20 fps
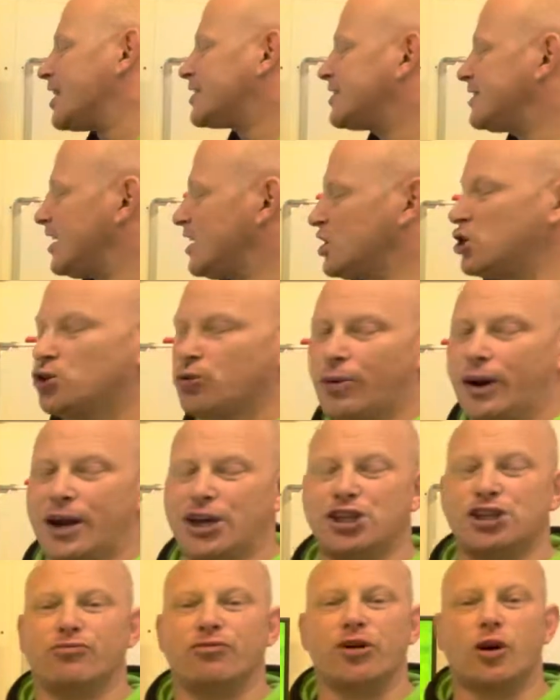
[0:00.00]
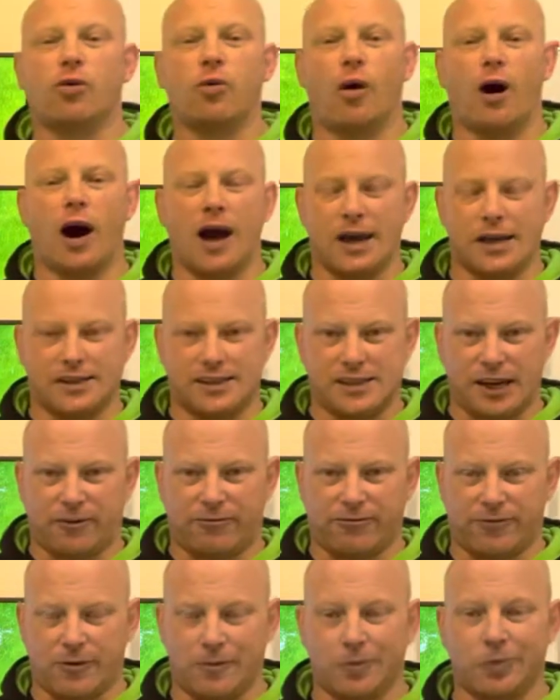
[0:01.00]
situation requires
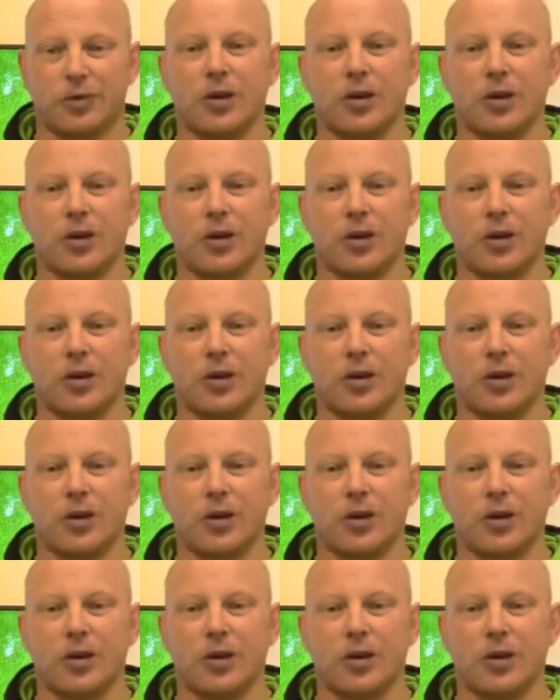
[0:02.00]
different.